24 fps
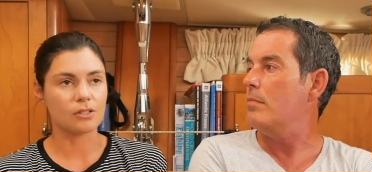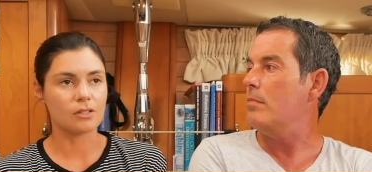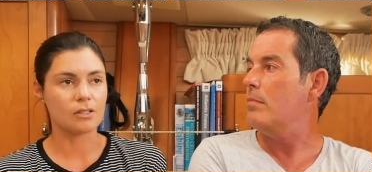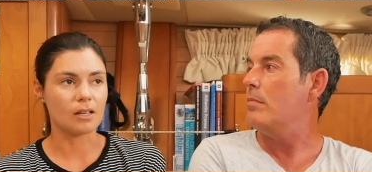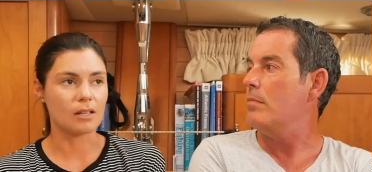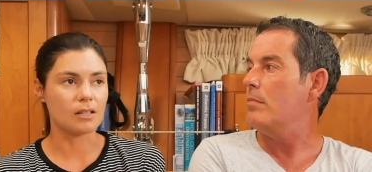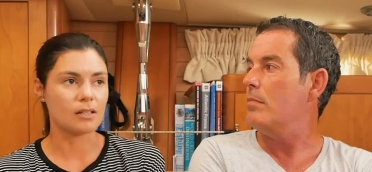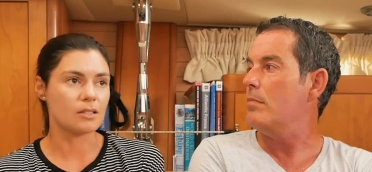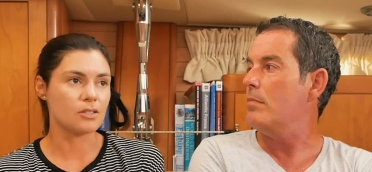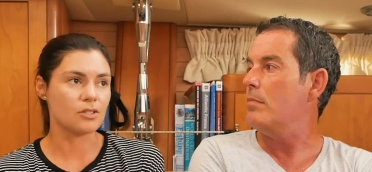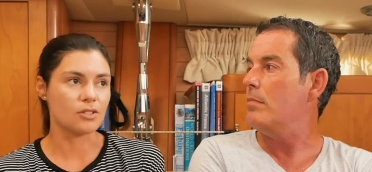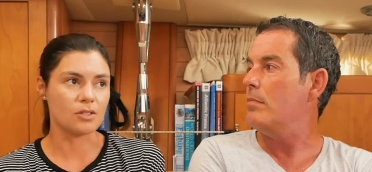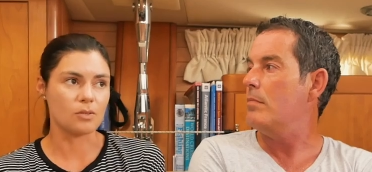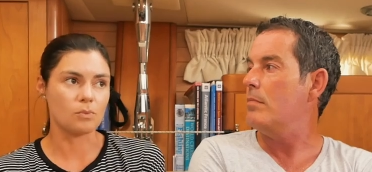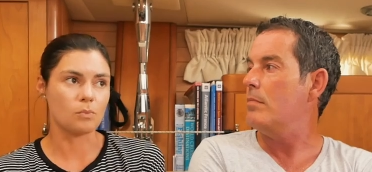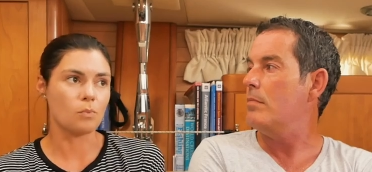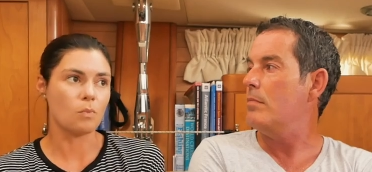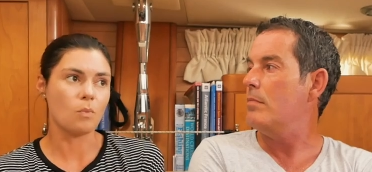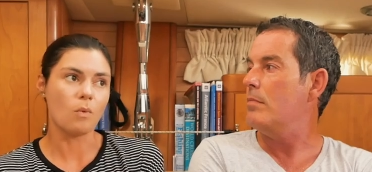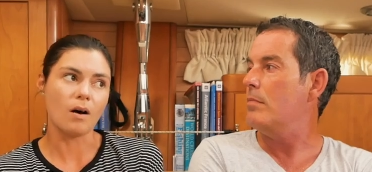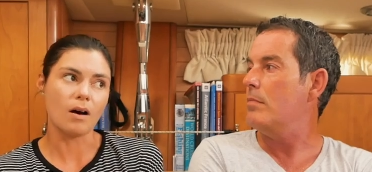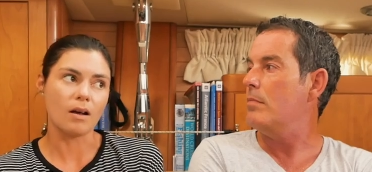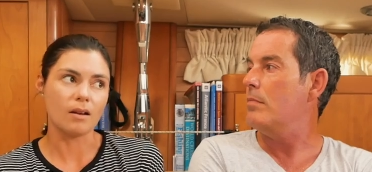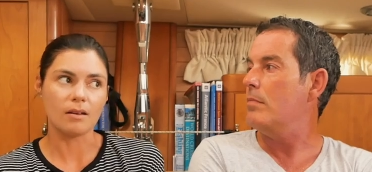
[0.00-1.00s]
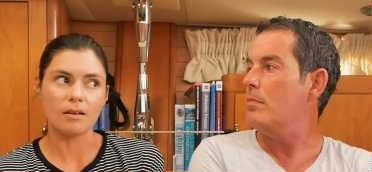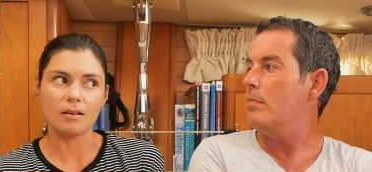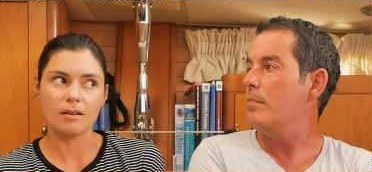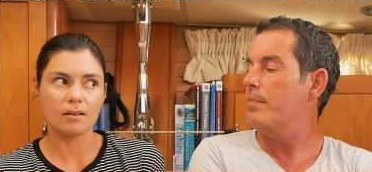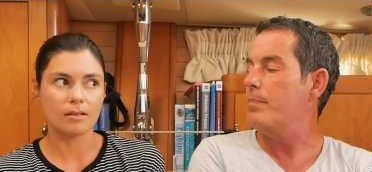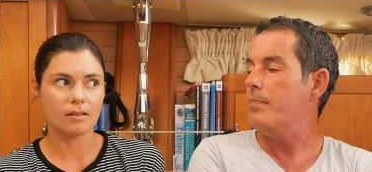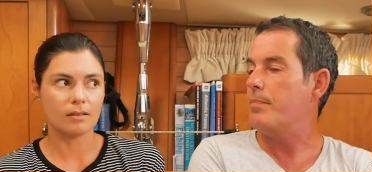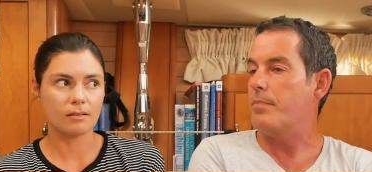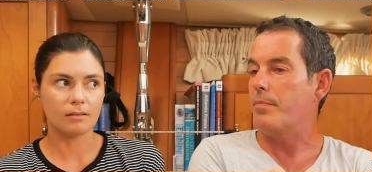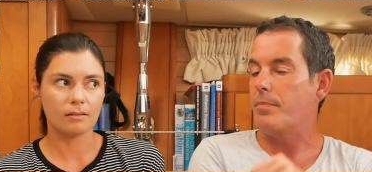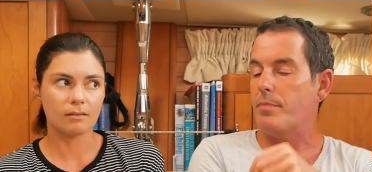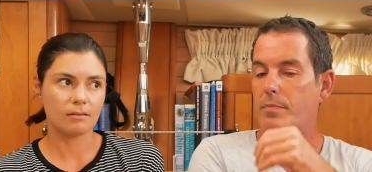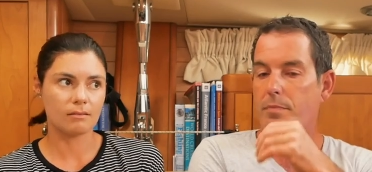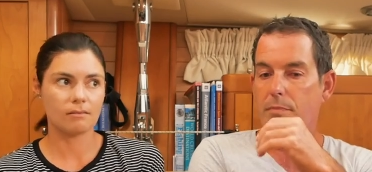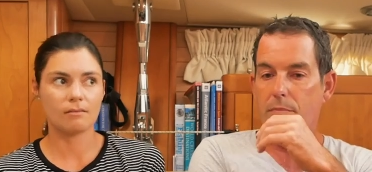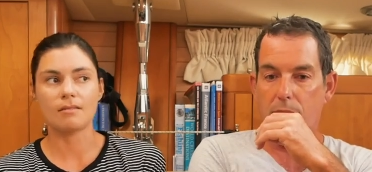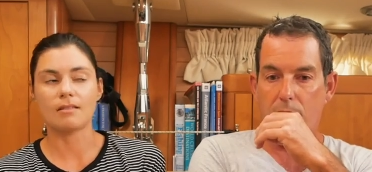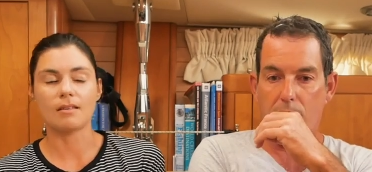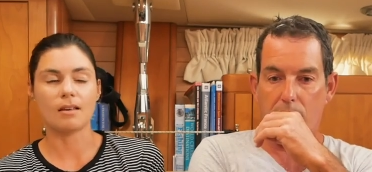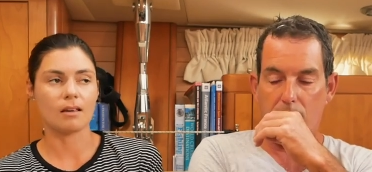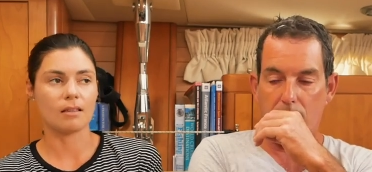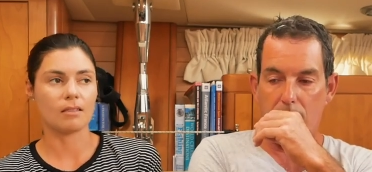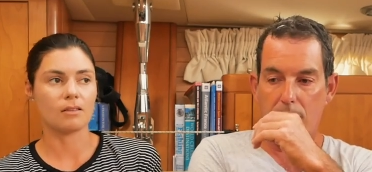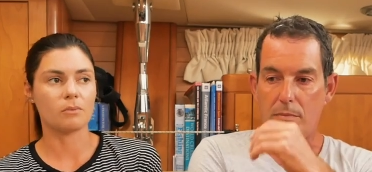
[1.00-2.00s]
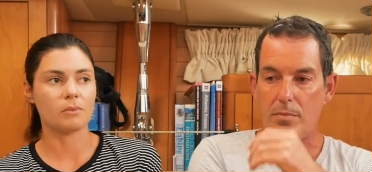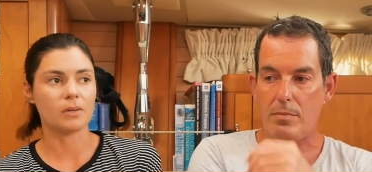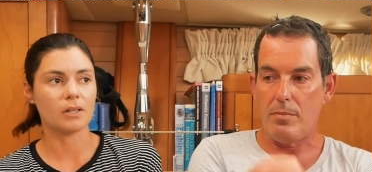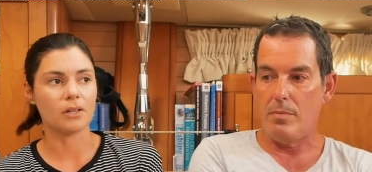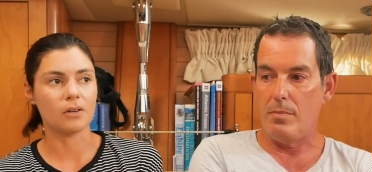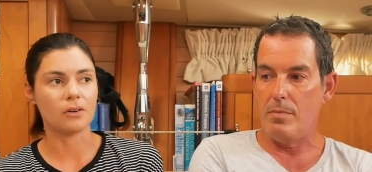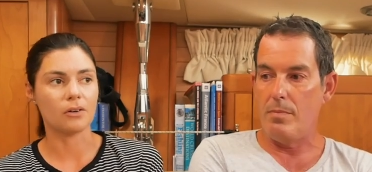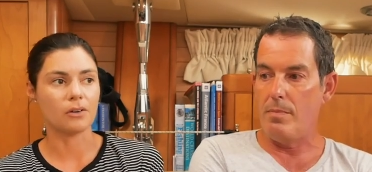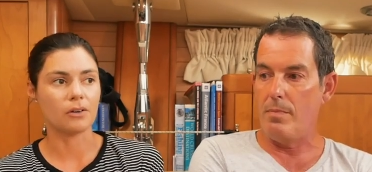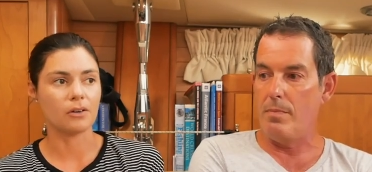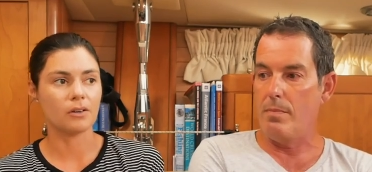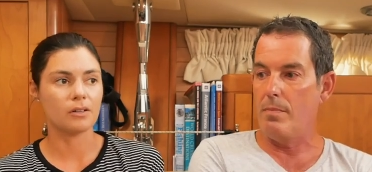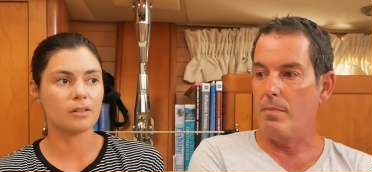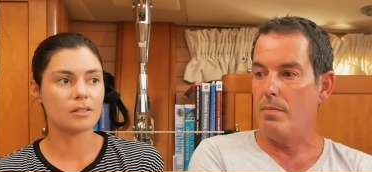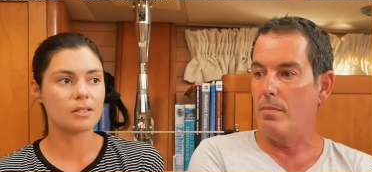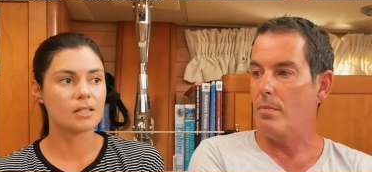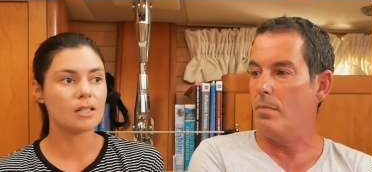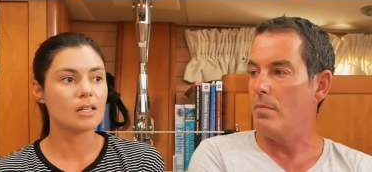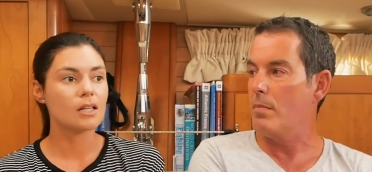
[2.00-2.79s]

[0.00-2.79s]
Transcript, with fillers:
Speaker 1: that is just one thing that we heard.